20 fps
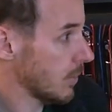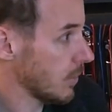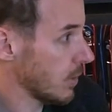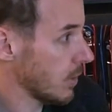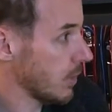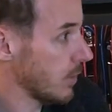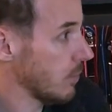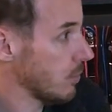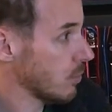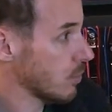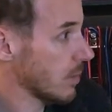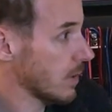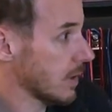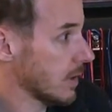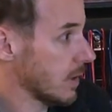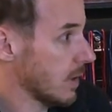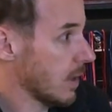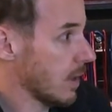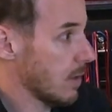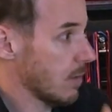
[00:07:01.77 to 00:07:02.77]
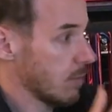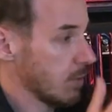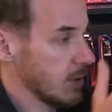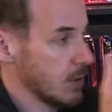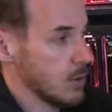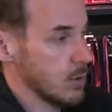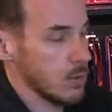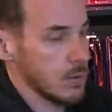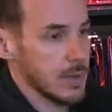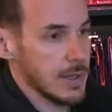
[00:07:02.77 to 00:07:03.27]
usually we
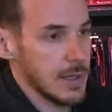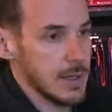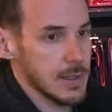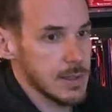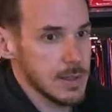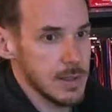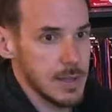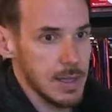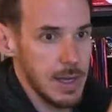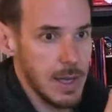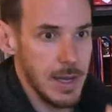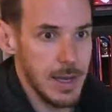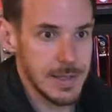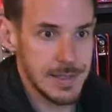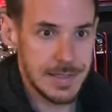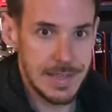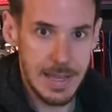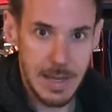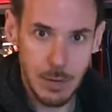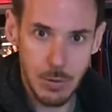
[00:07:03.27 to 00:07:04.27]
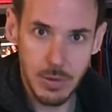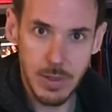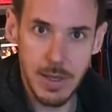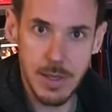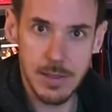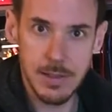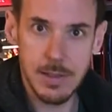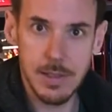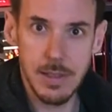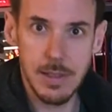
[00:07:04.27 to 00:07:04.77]
don't listen as loud
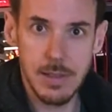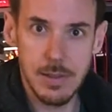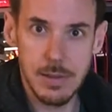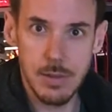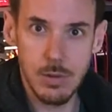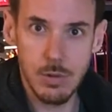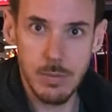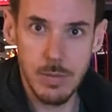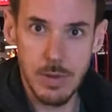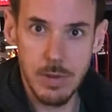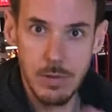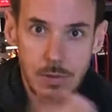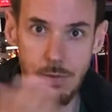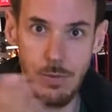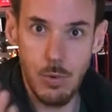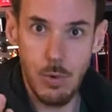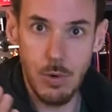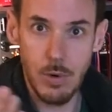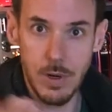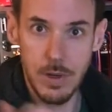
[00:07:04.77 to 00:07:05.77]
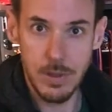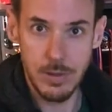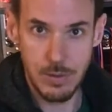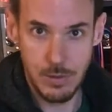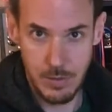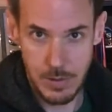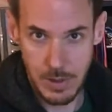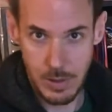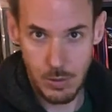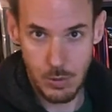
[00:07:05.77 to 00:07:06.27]
as the instrument were in
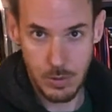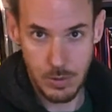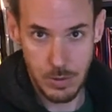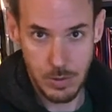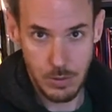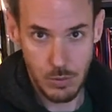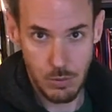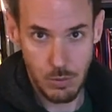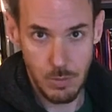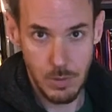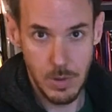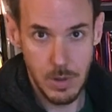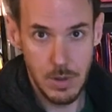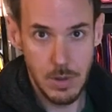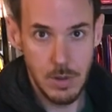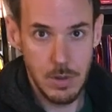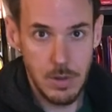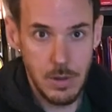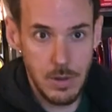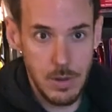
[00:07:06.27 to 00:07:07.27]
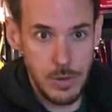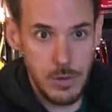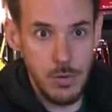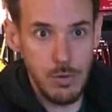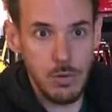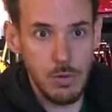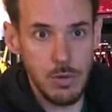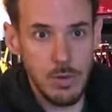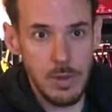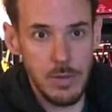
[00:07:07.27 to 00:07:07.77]
the recording room.
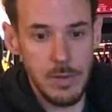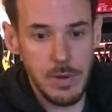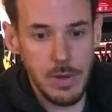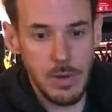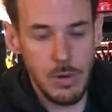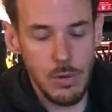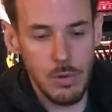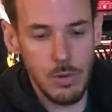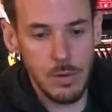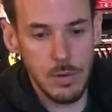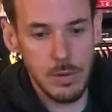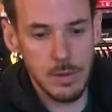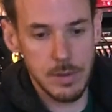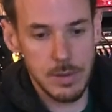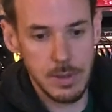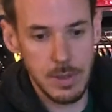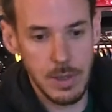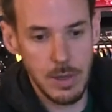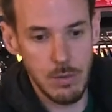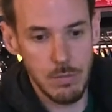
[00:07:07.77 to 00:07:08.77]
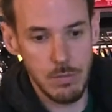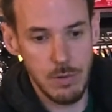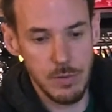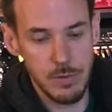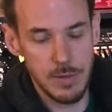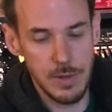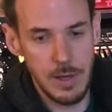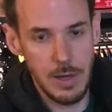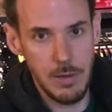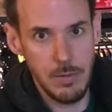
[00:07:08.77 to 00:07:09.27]
Usually we go down
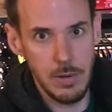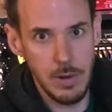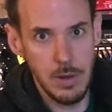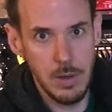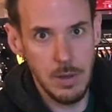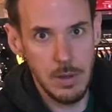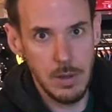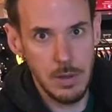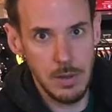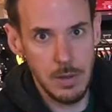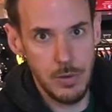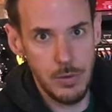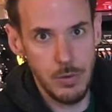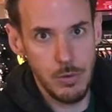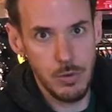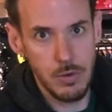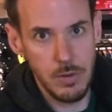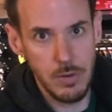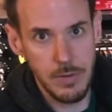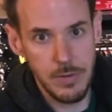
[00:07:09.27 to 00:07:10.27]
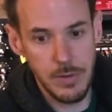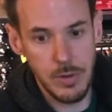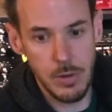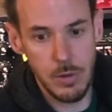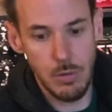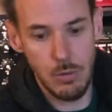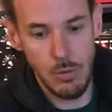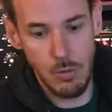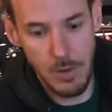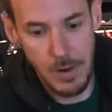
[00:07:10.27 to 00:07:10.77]
with the level. And usually we go
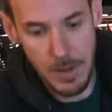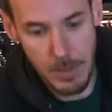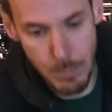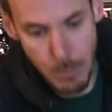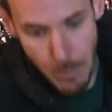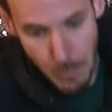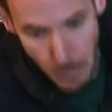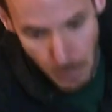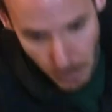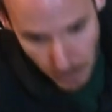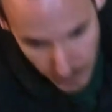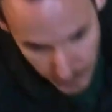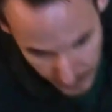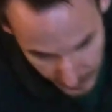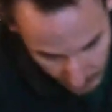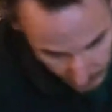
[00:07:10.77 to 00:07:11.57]
way more down,